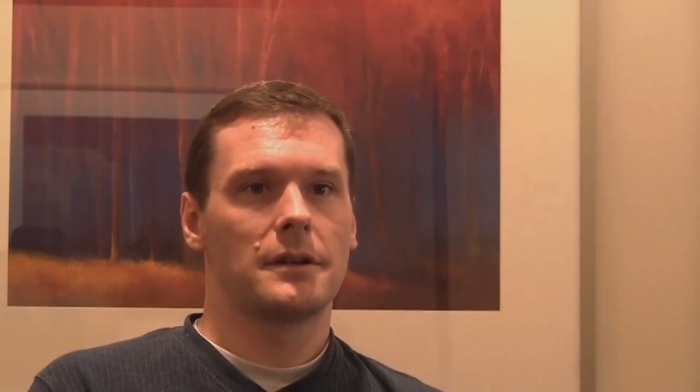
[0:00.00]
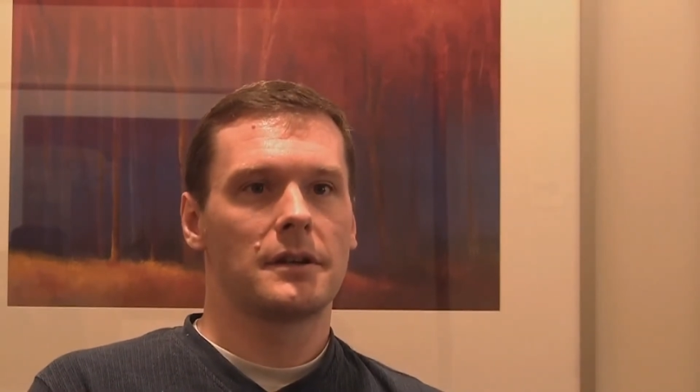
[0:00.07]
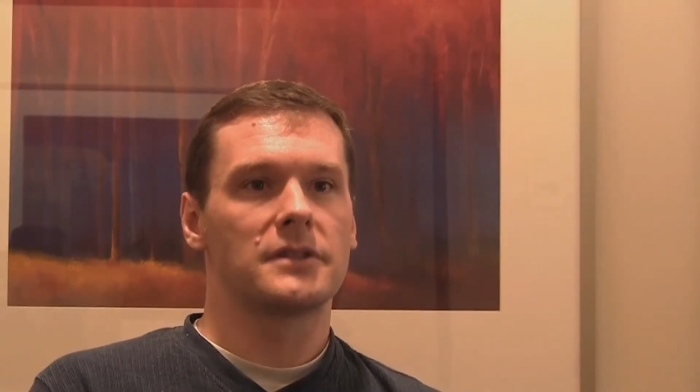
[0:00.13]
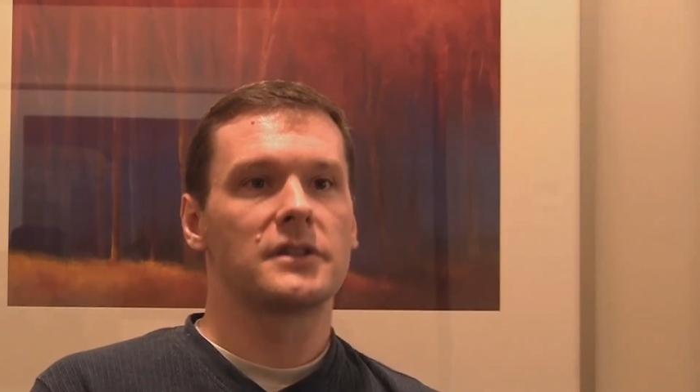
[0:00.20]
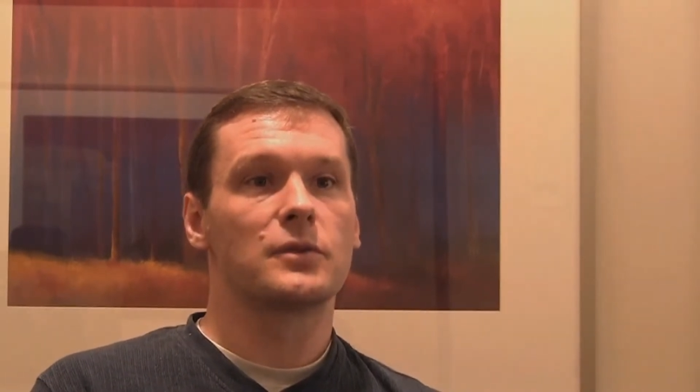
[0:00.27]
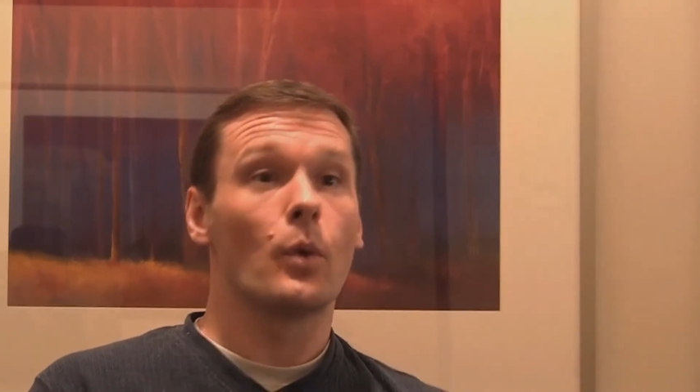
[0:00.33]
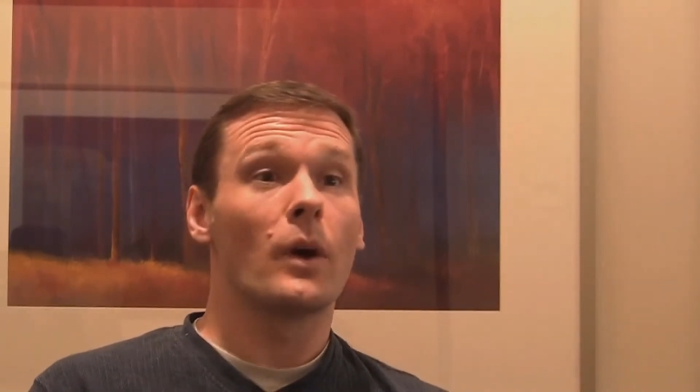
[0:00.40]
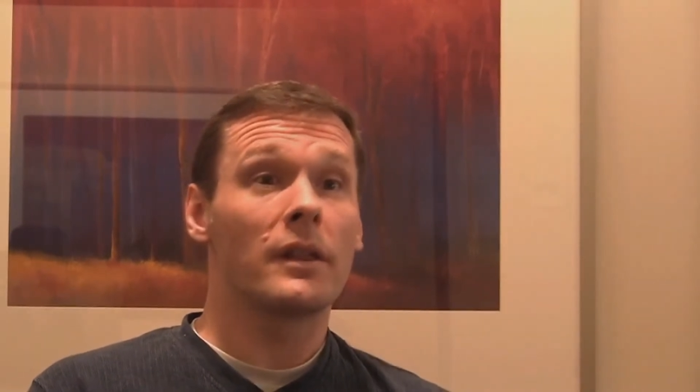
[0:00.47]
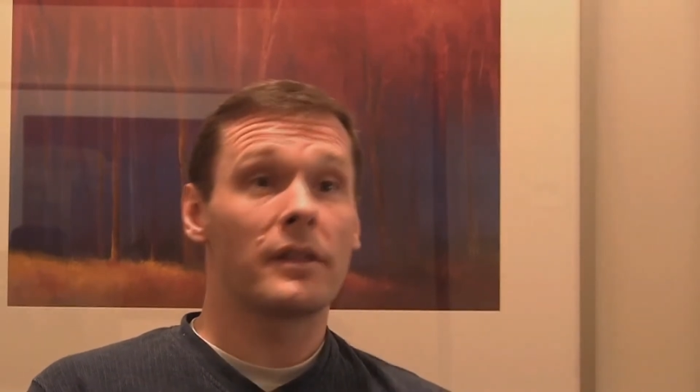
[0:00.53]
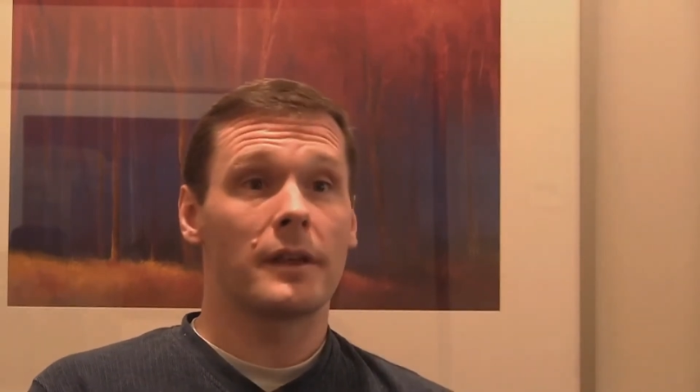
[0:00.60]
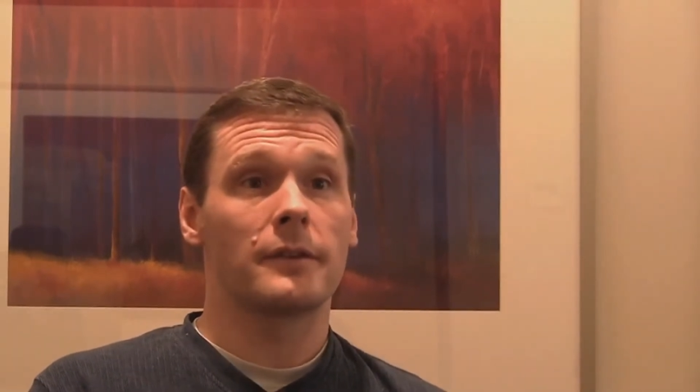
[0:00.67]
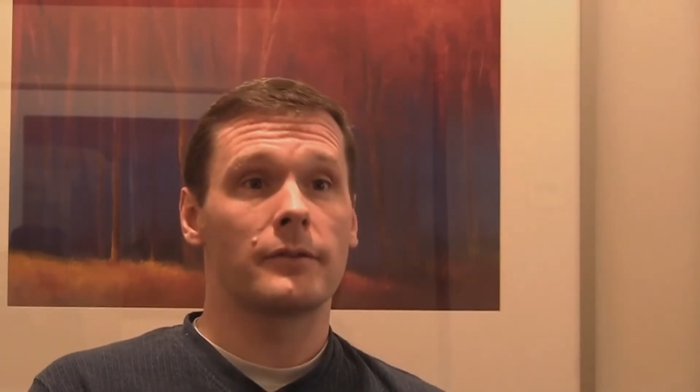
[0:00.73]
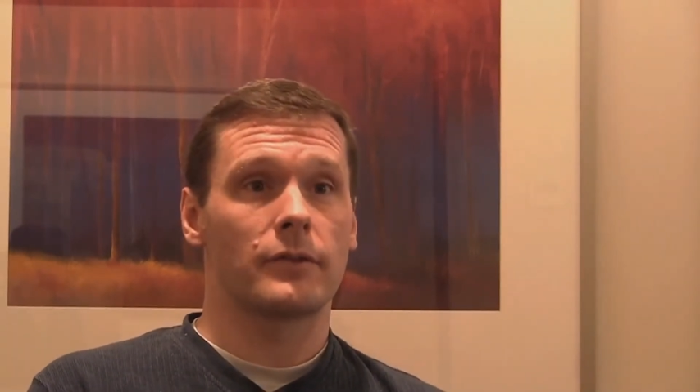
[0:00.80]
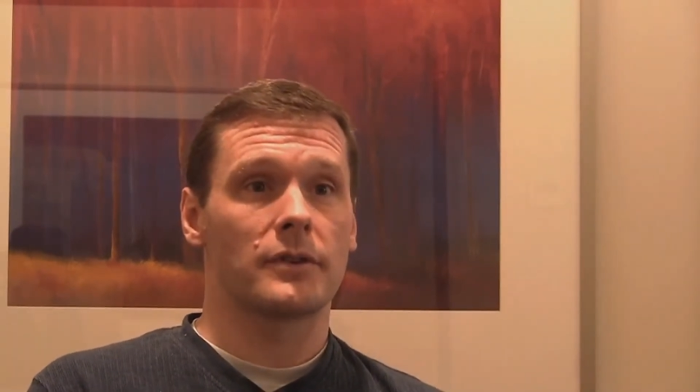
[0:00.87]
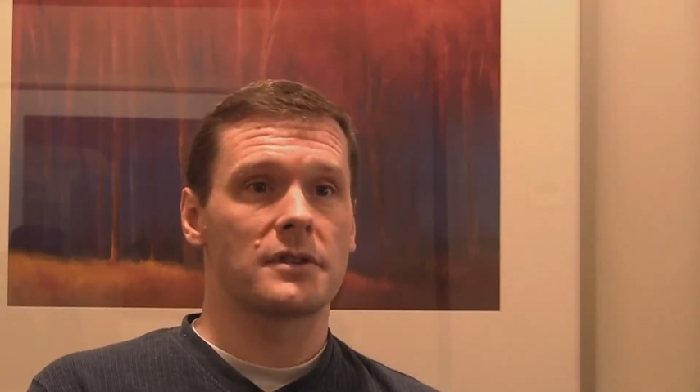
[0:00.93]
Because it's one
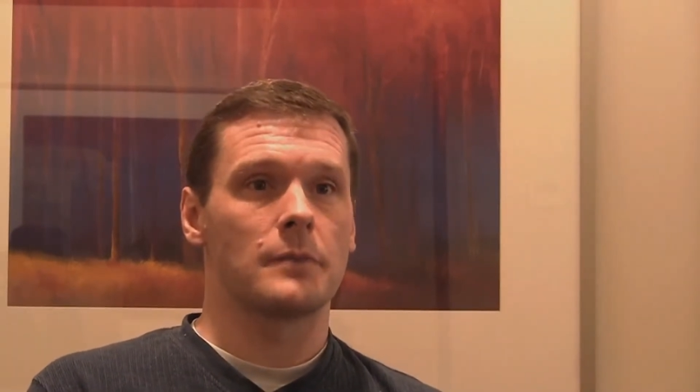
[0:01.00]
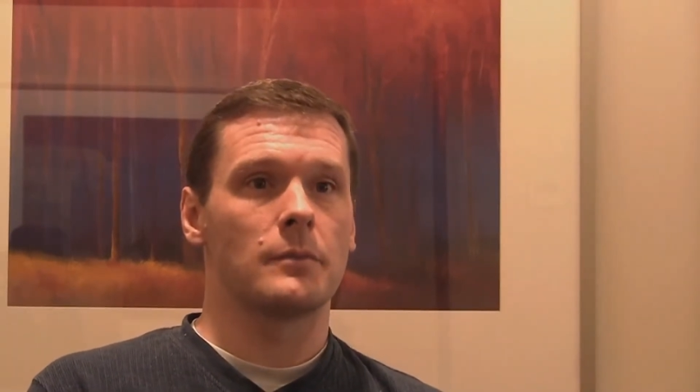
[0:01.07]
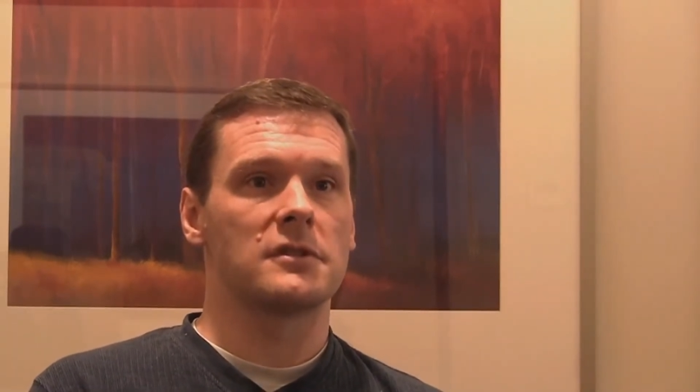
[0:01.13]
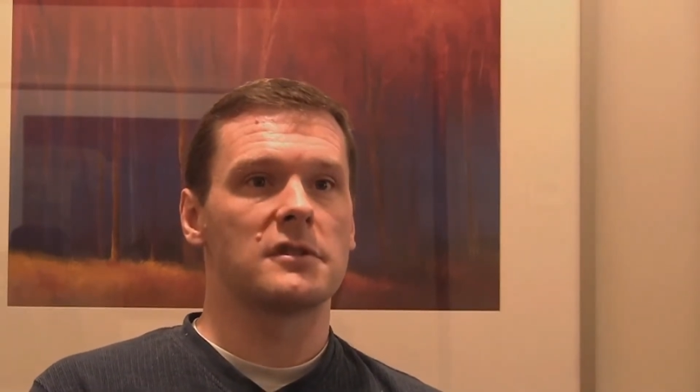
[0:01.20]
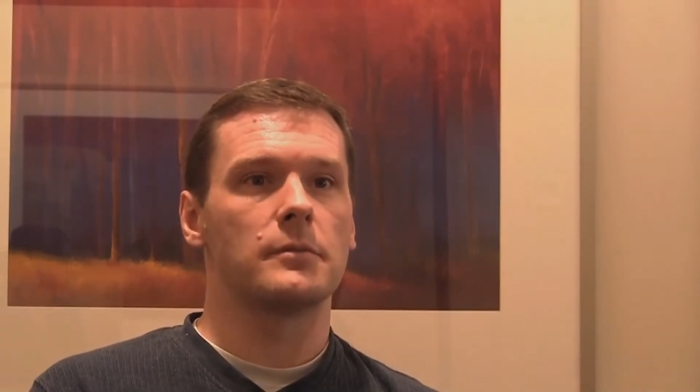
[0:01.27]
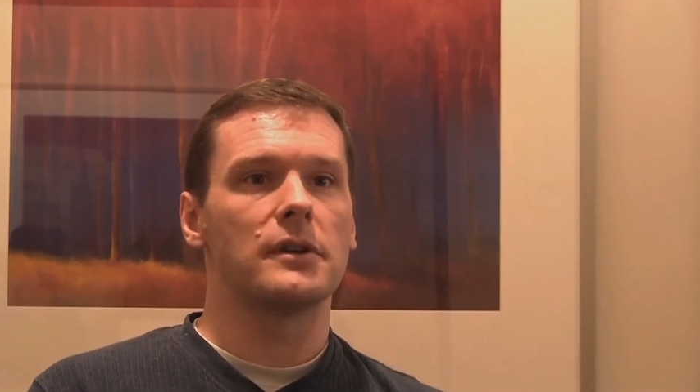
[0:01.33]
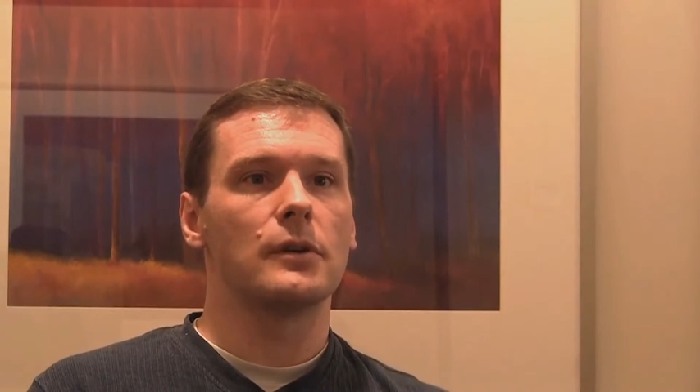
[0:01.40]
thing for someone to